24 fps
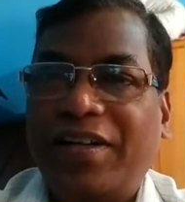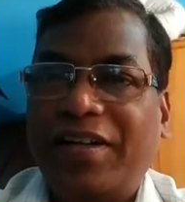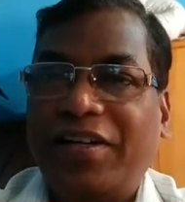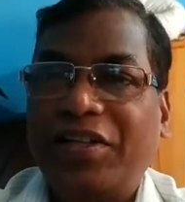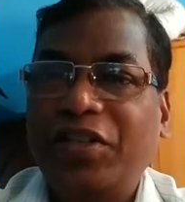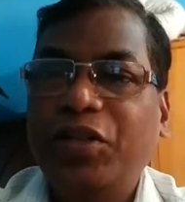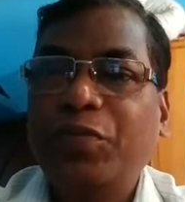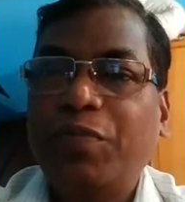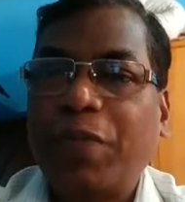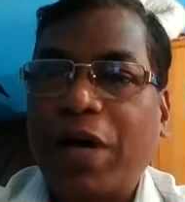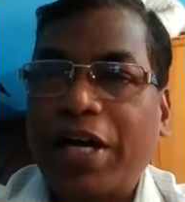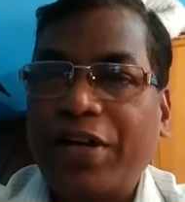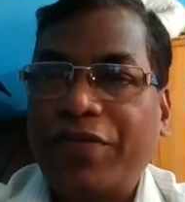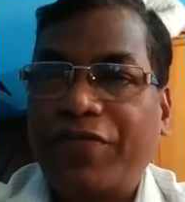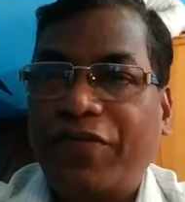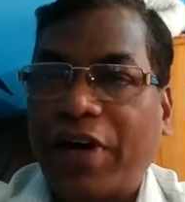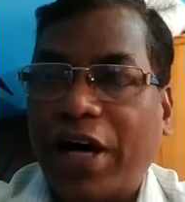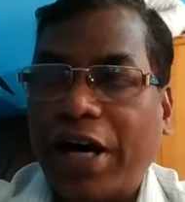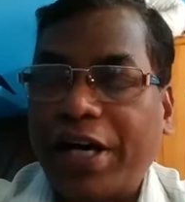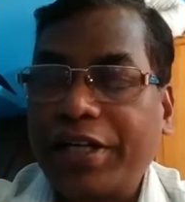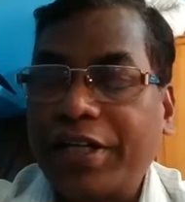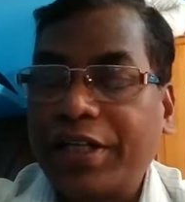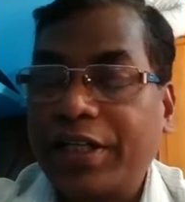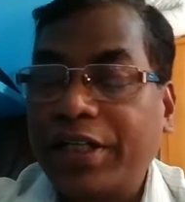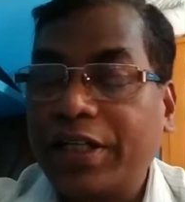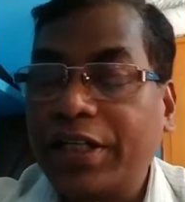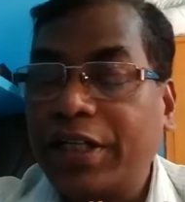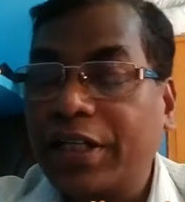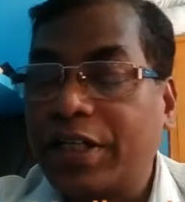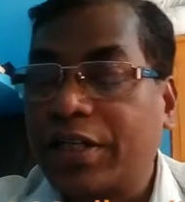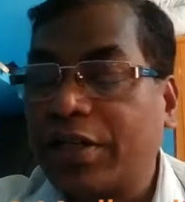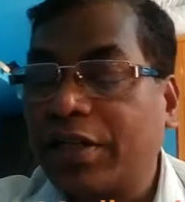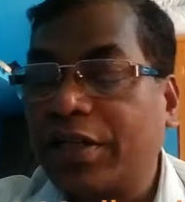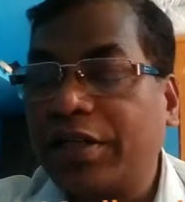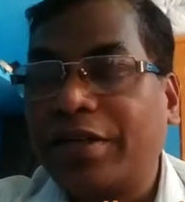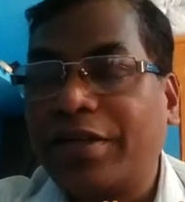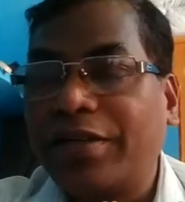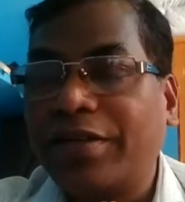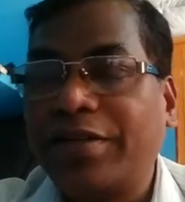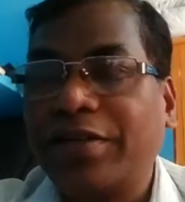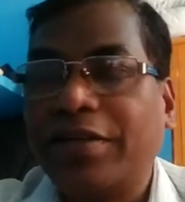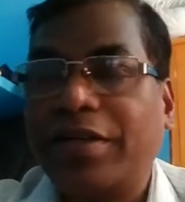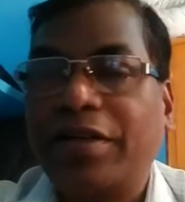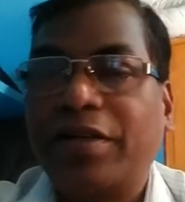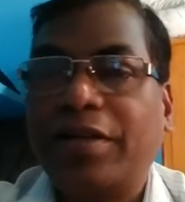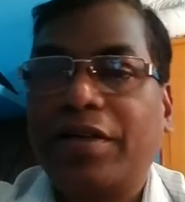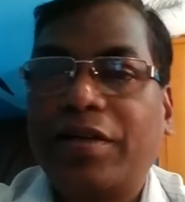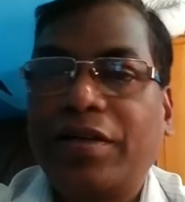You might find it
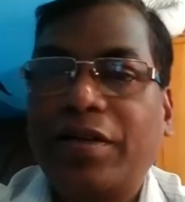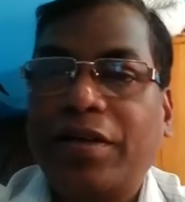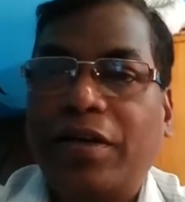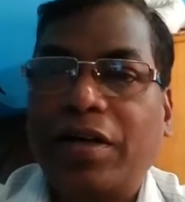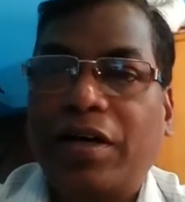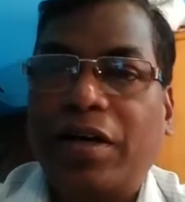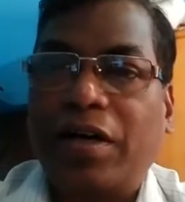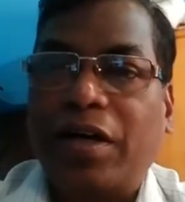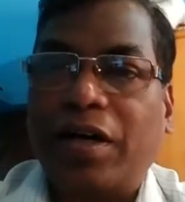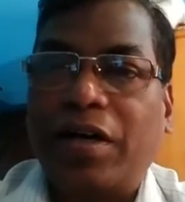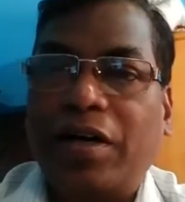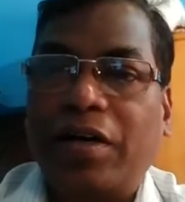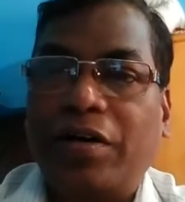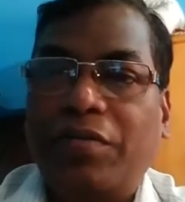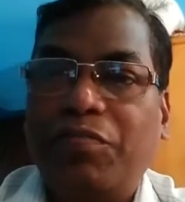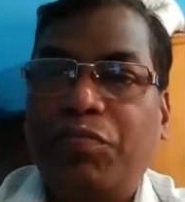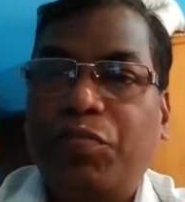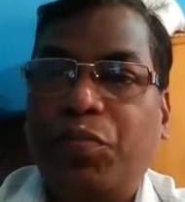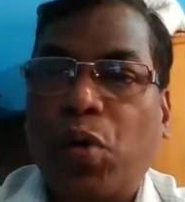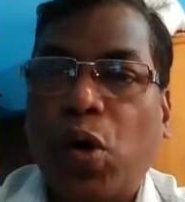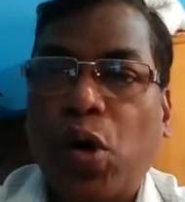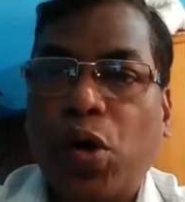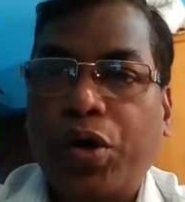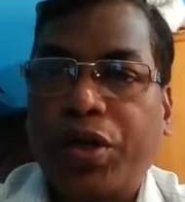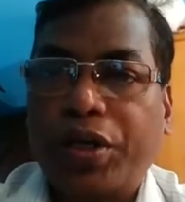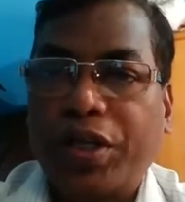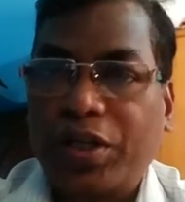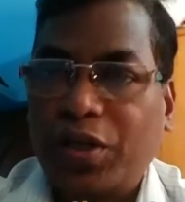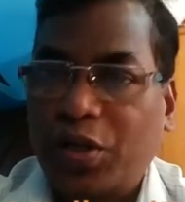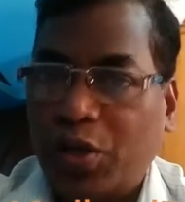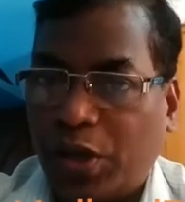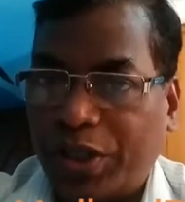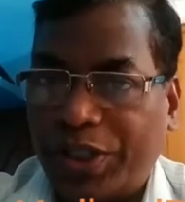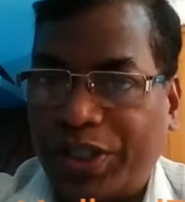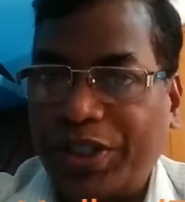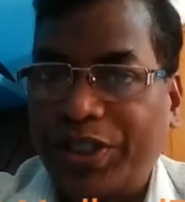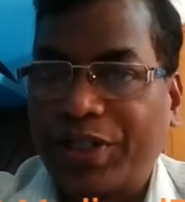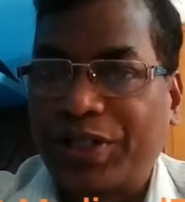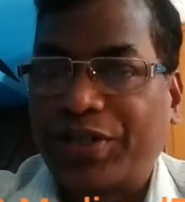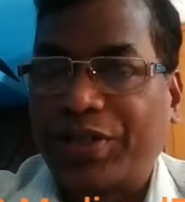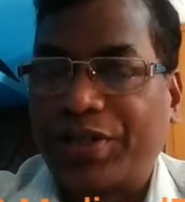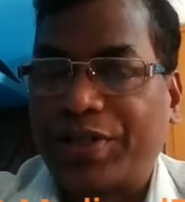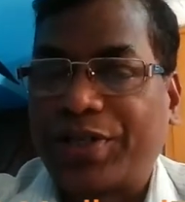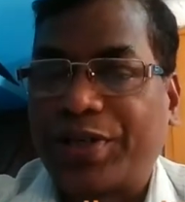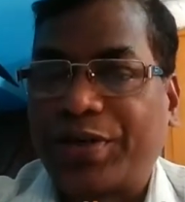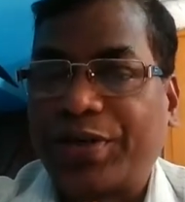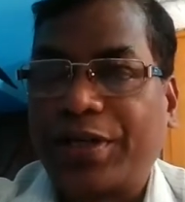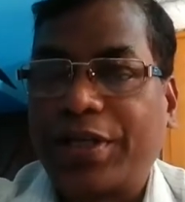little boring, not
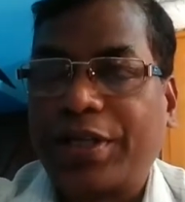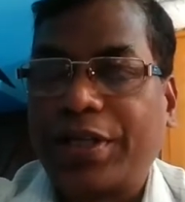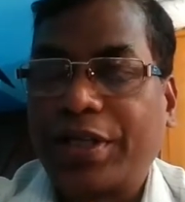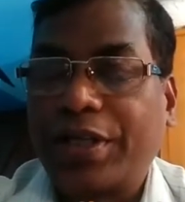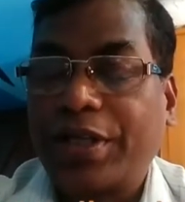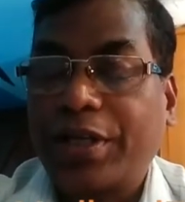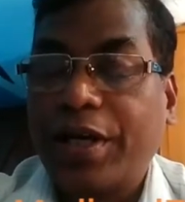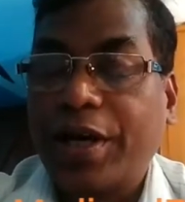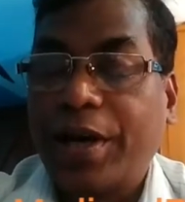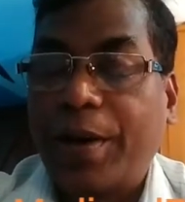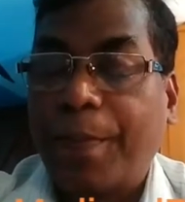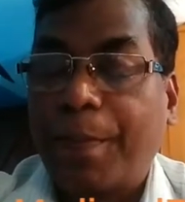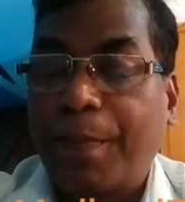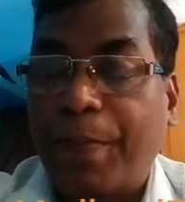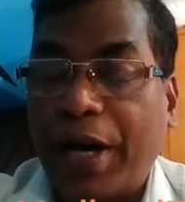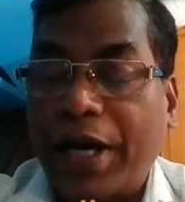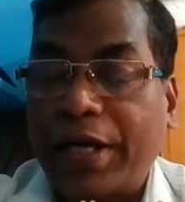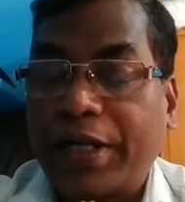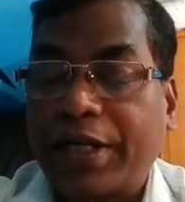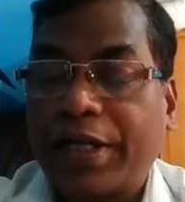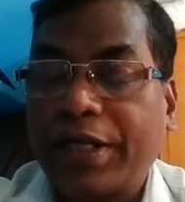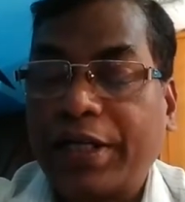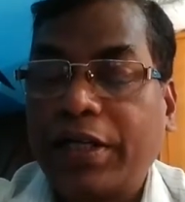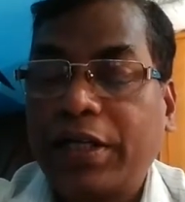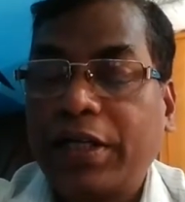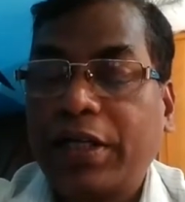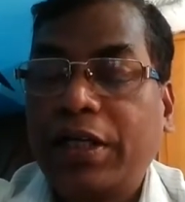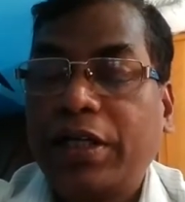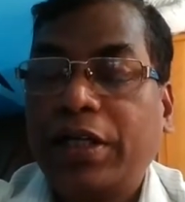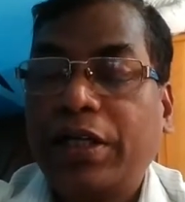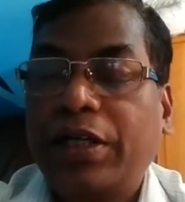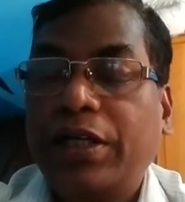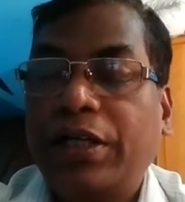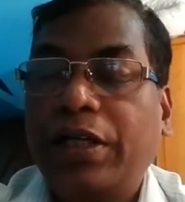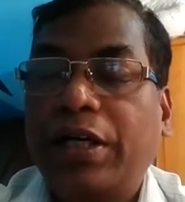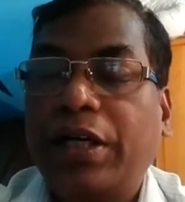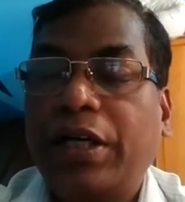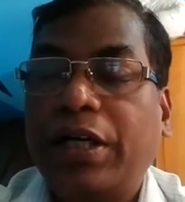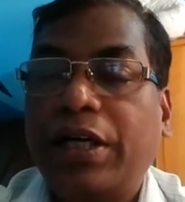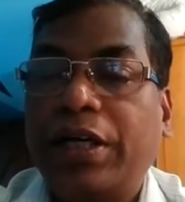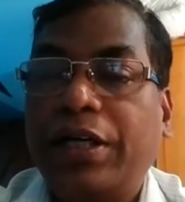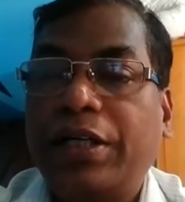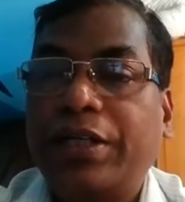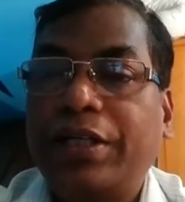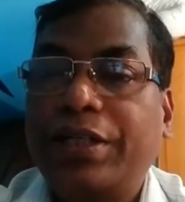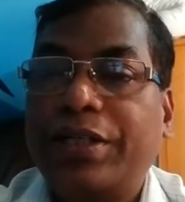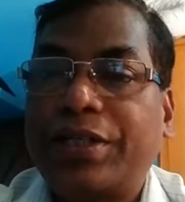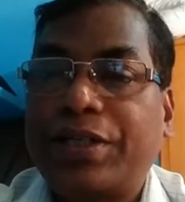interested, but
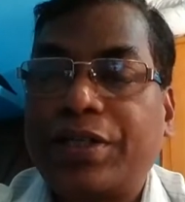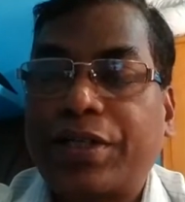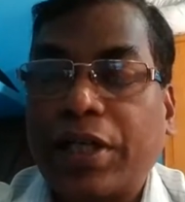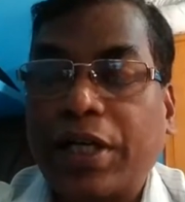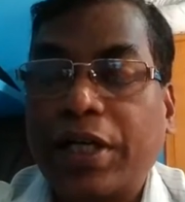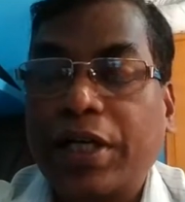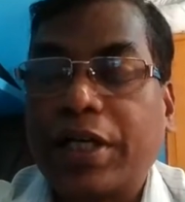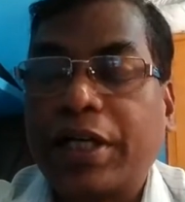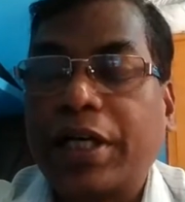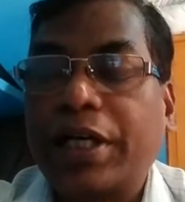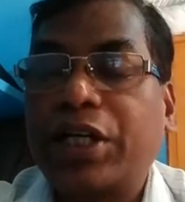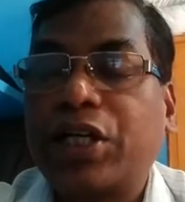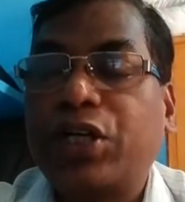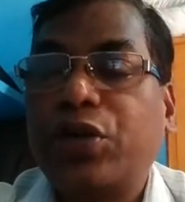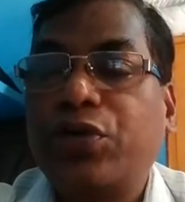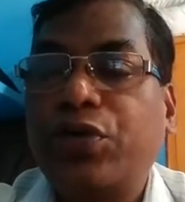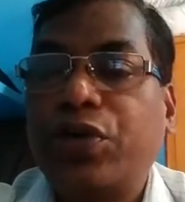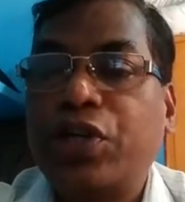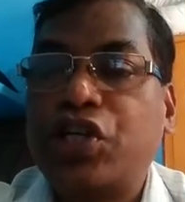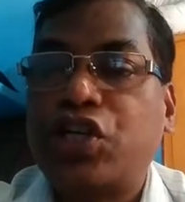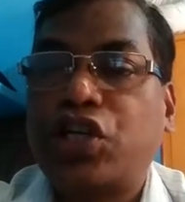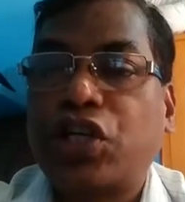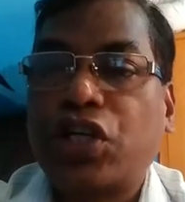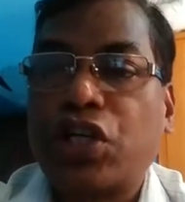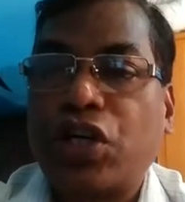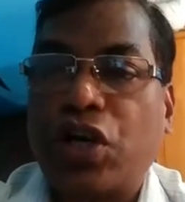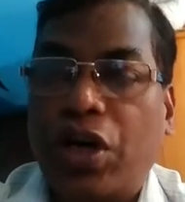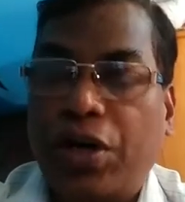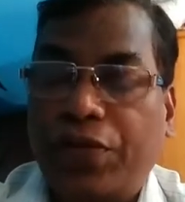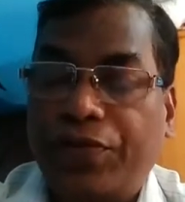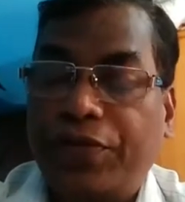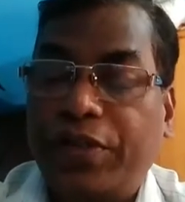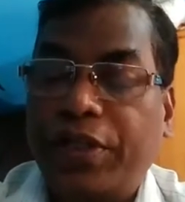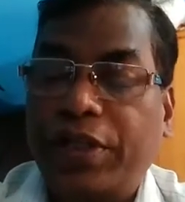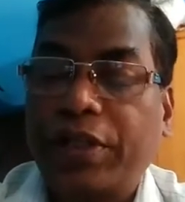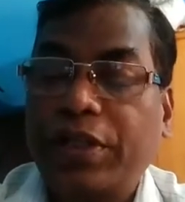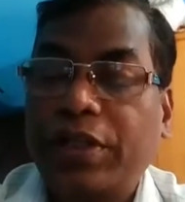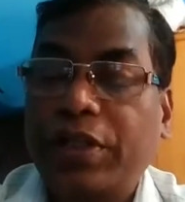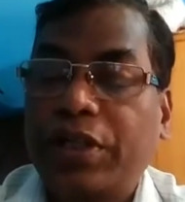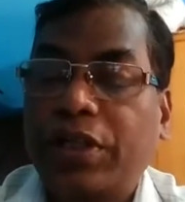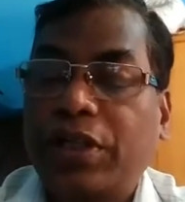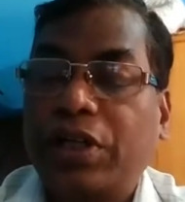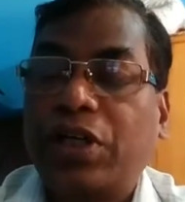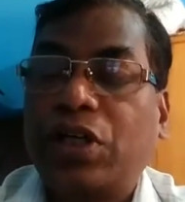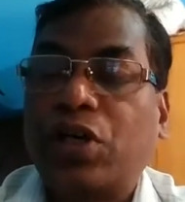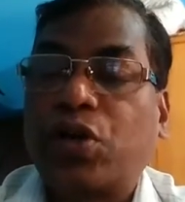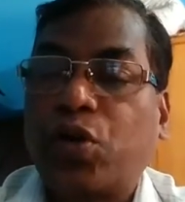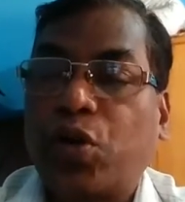it's a continuation of the
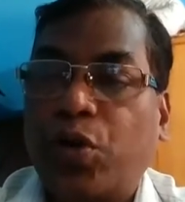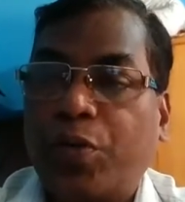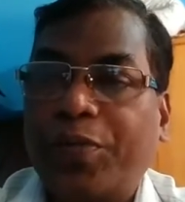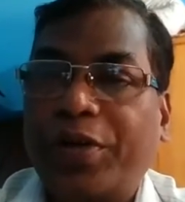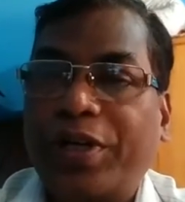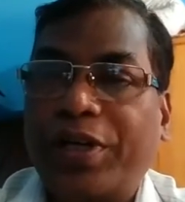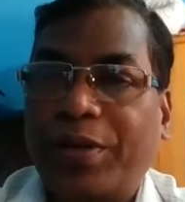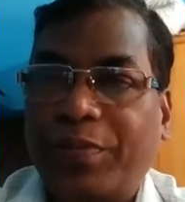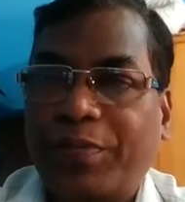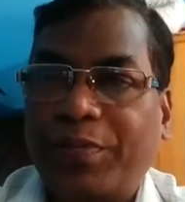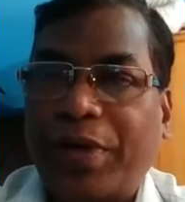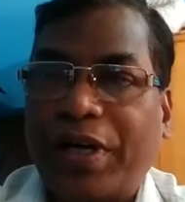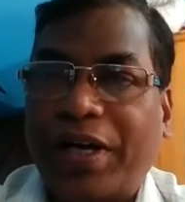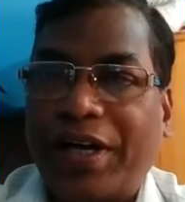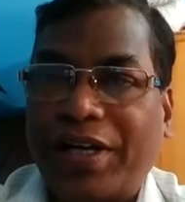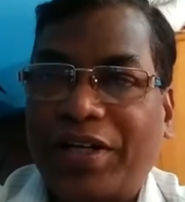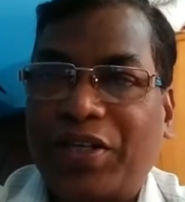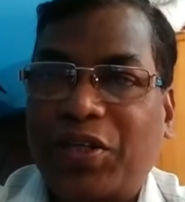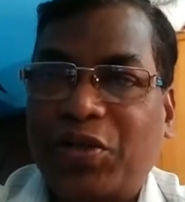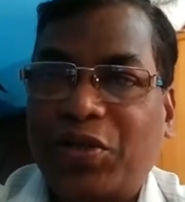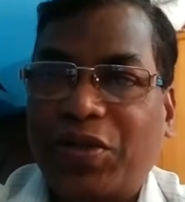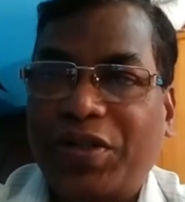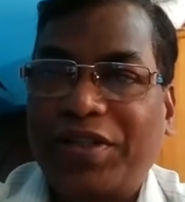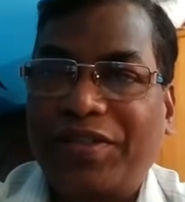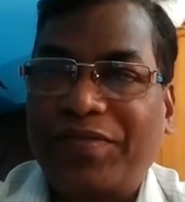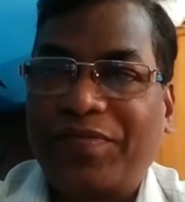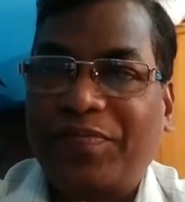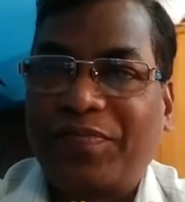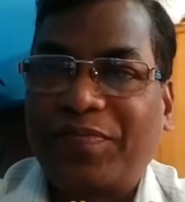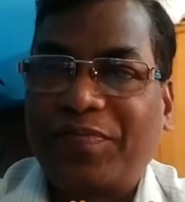Roman Empire actually.